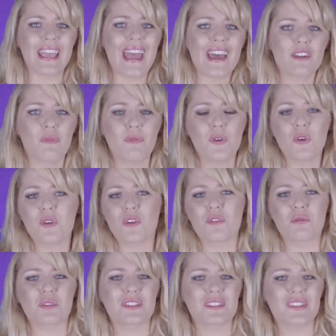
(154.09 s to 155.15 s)
canned food,
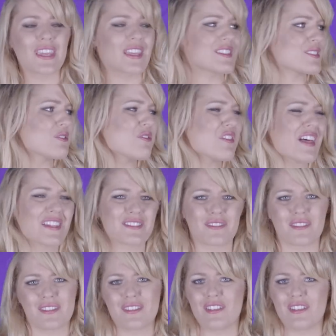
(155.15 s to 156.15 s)
receipts, all that sort of